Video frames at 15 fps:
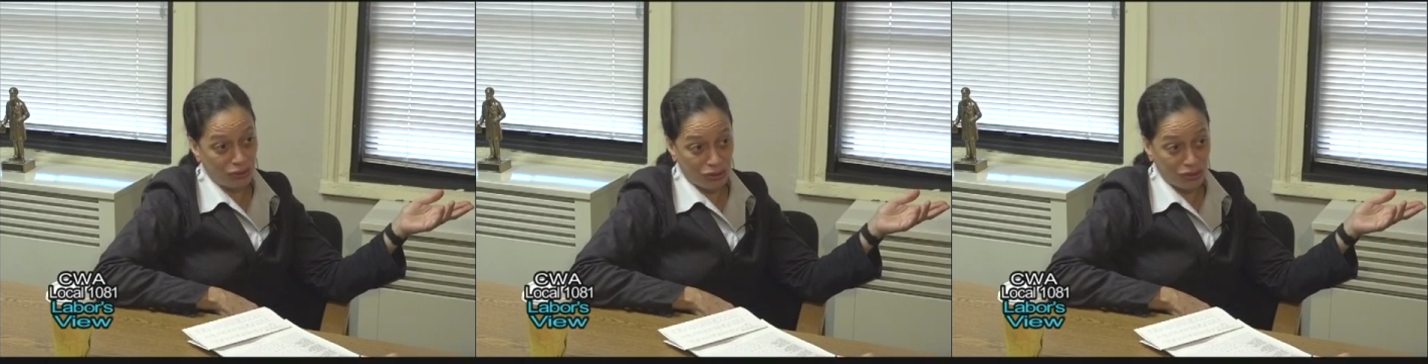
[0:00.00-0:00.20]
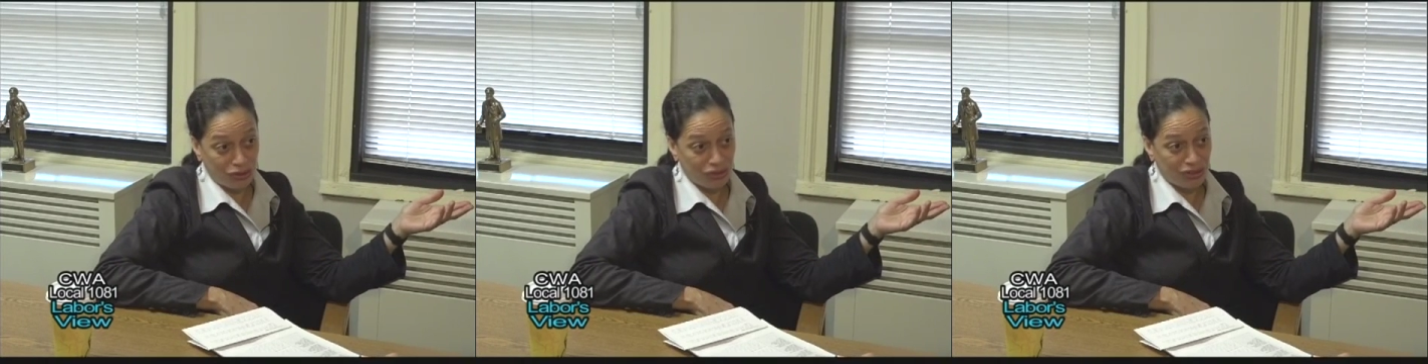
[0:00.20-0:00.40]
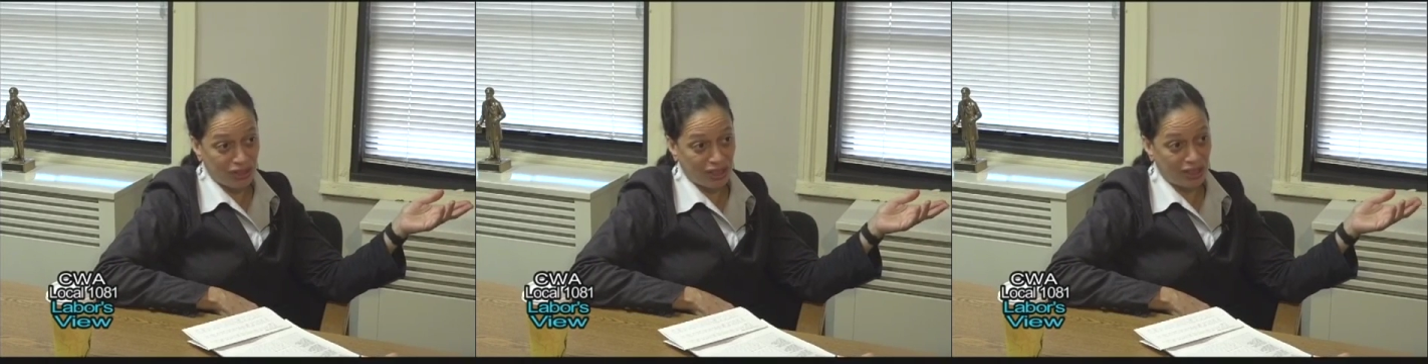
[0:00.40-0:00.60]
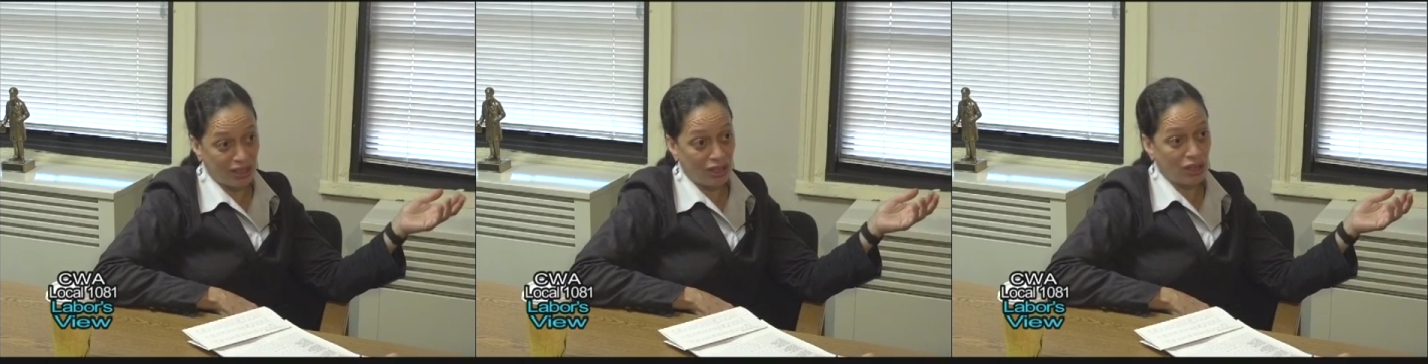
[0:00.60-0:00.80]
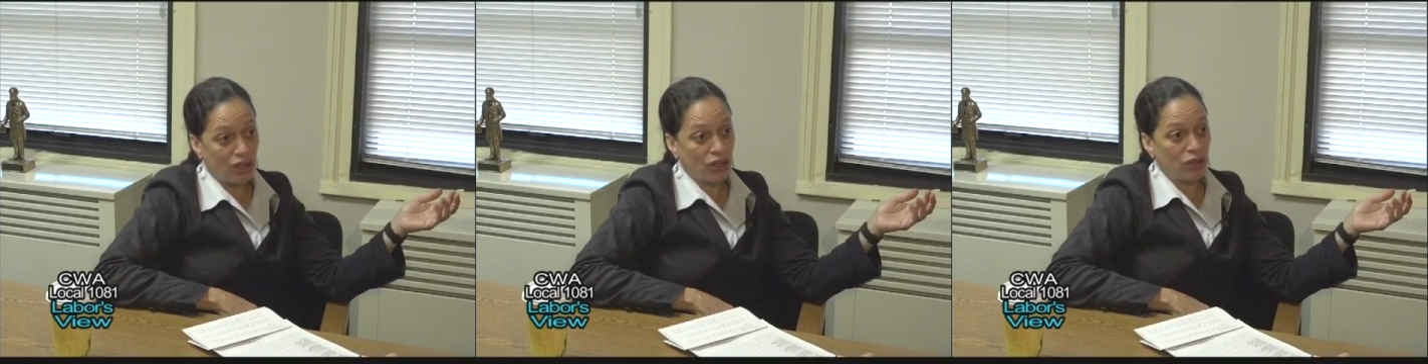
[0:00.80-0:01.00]
Jersey
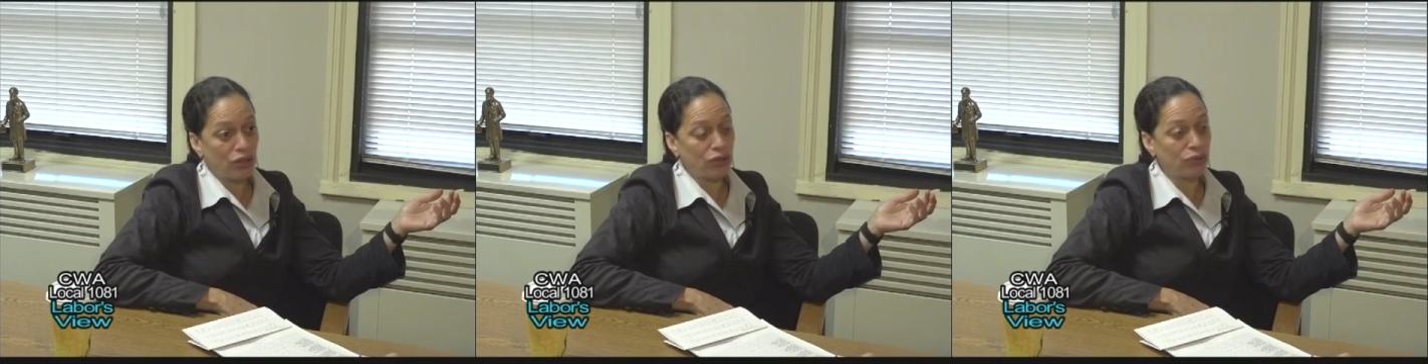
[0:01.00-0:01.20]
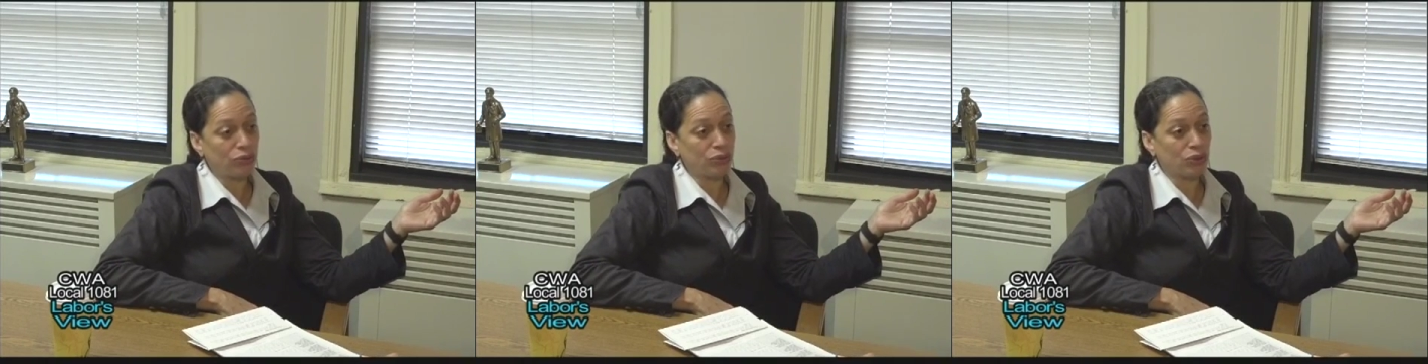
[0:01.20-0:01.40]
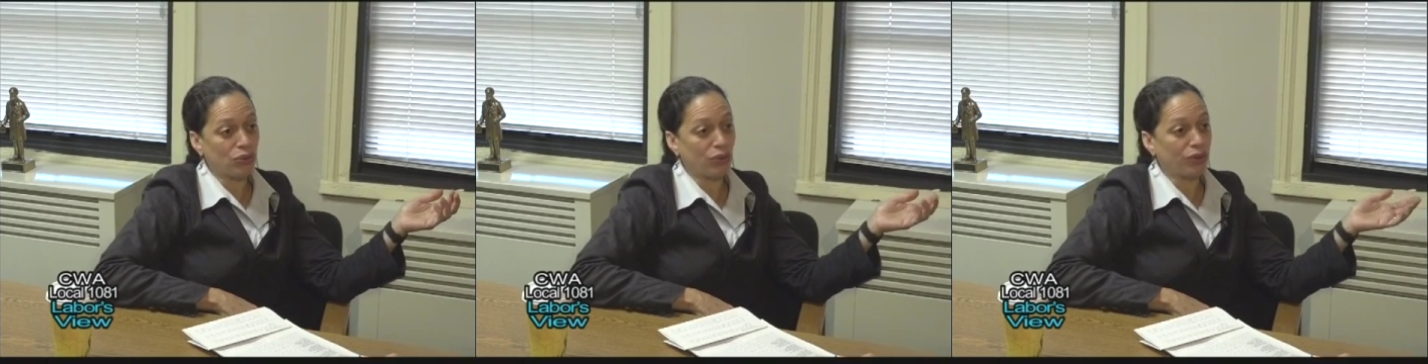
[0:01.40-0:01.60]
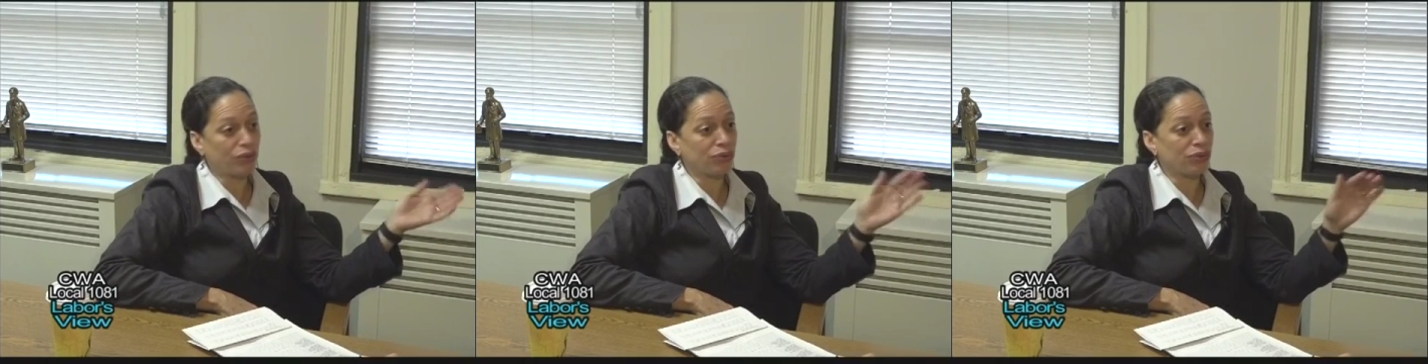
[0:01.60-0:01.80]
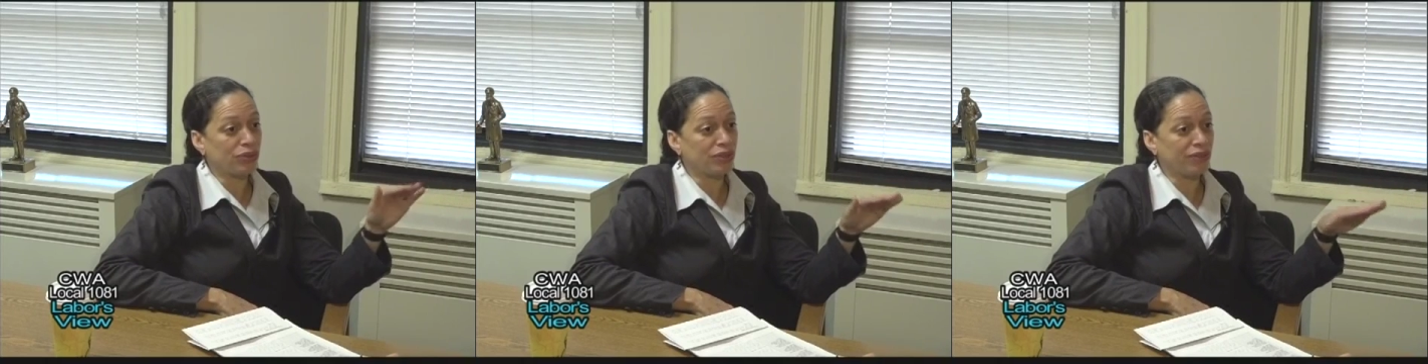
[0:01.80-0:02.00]
who was going
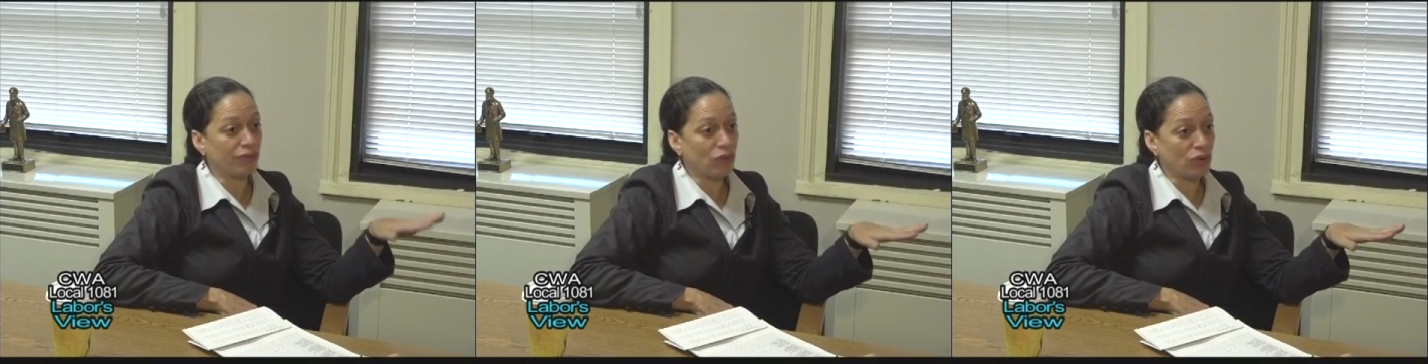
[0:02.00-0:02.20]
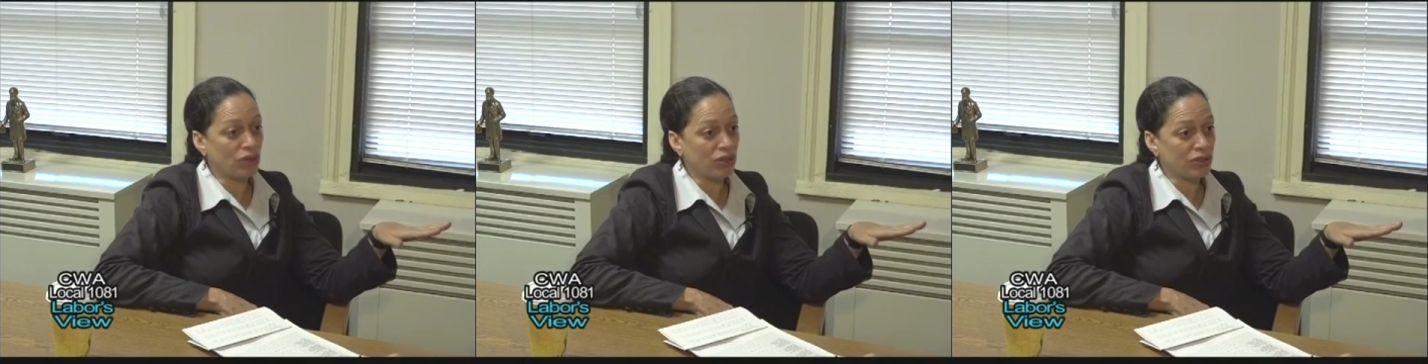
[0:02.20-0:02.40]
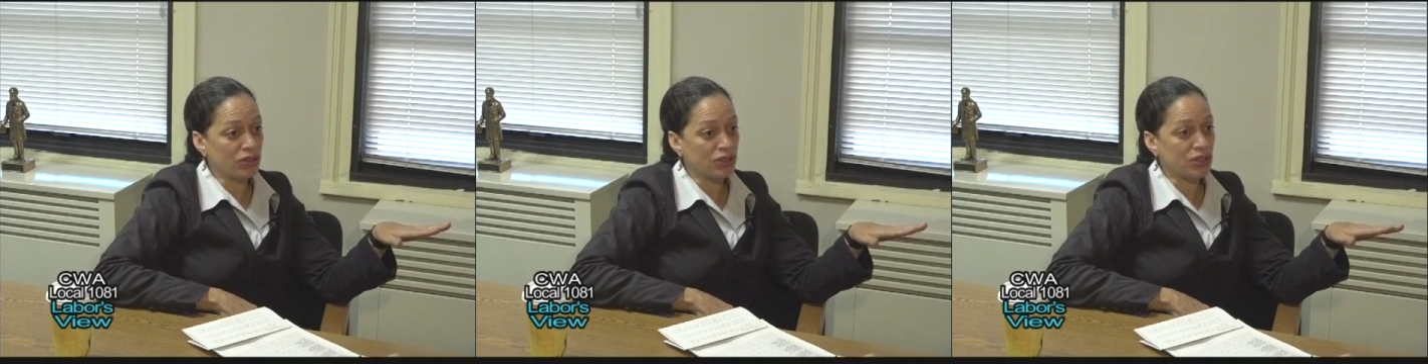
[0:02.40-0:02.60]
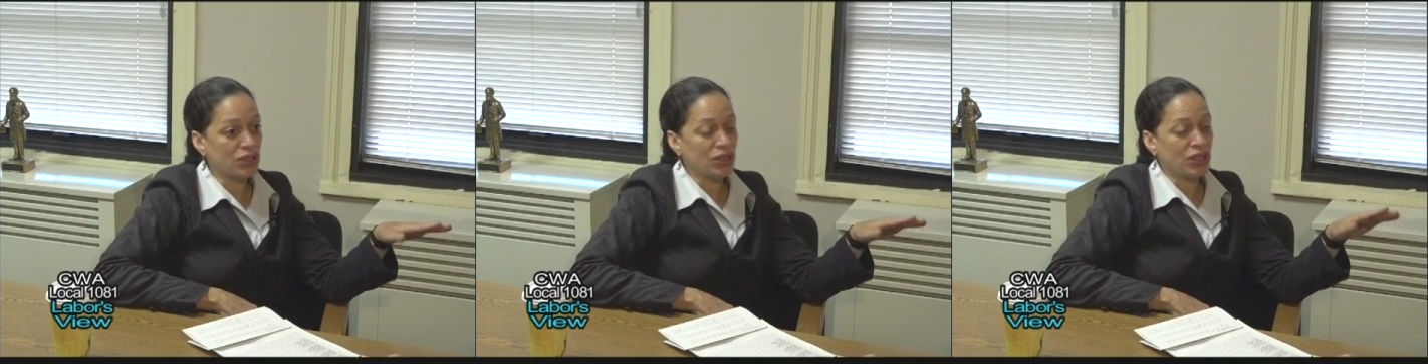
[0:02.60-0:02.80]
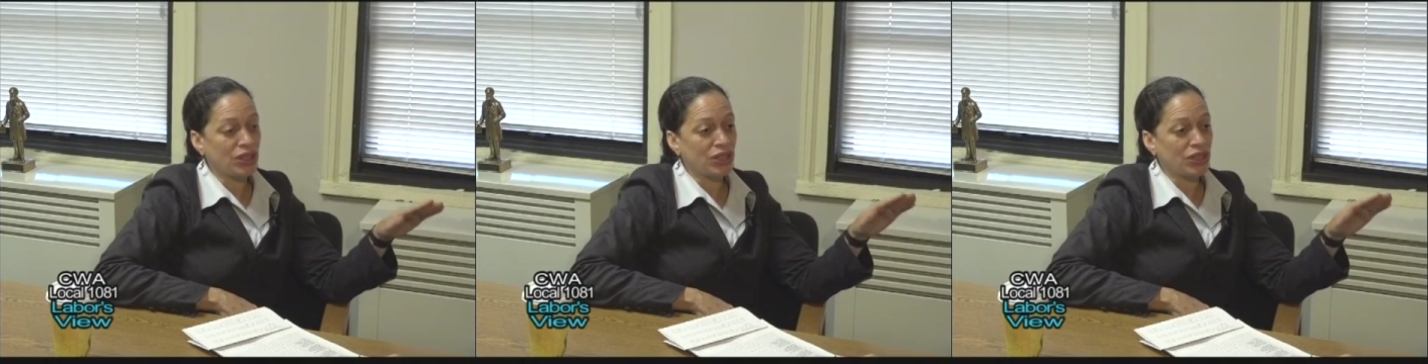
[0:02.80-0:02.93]
through a divorce.